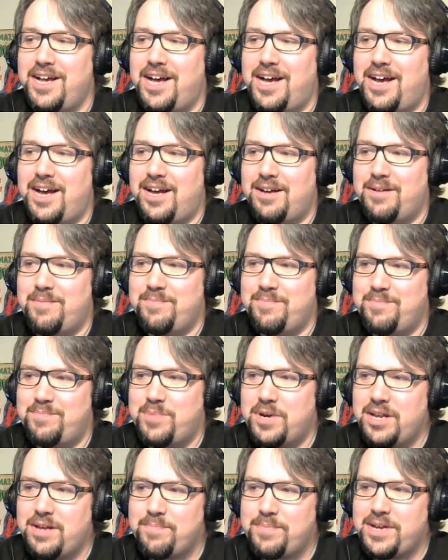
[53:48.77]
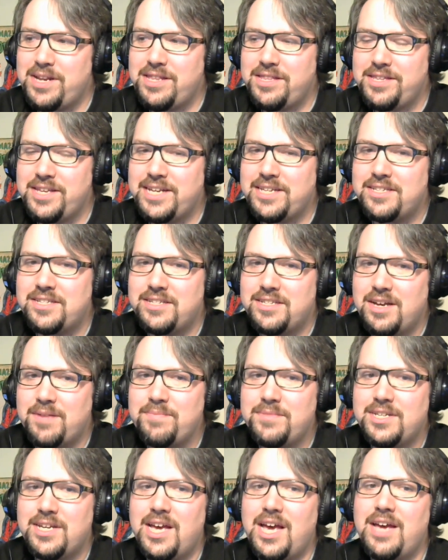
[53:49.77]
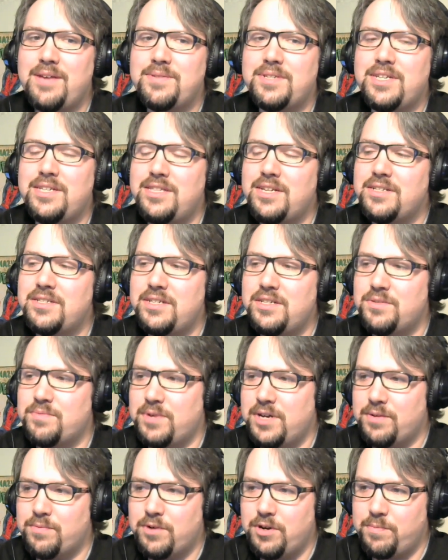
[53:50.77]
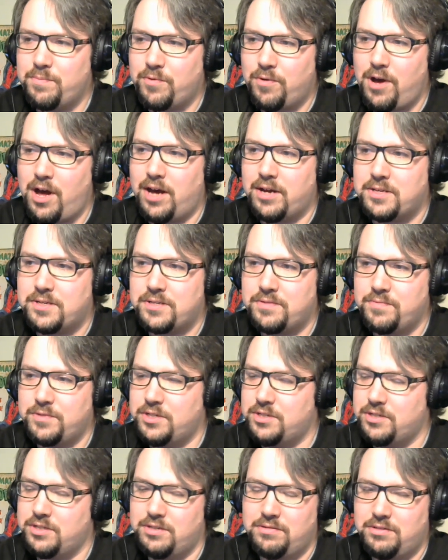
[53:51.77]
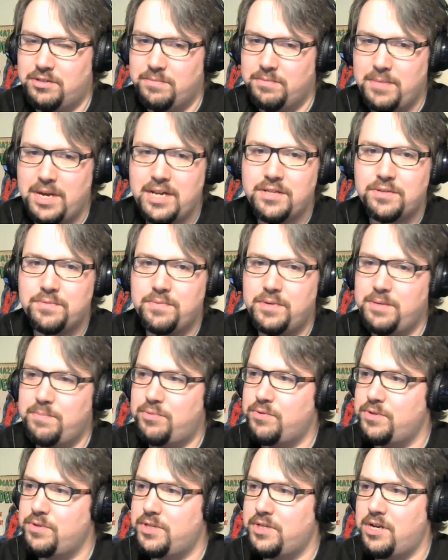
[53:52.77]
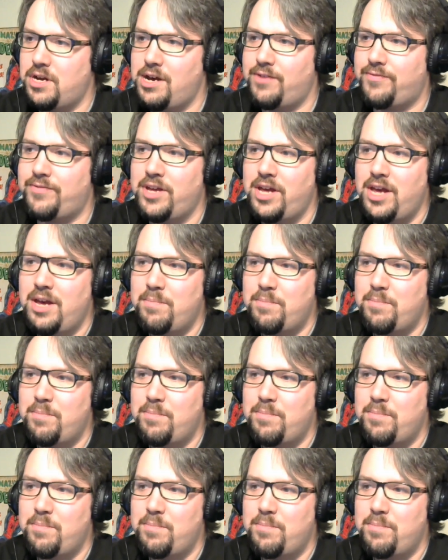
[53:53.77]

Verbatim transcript: Um, but, but like sometimes he does these ring rope walks, which are tremendous when he pulls it off,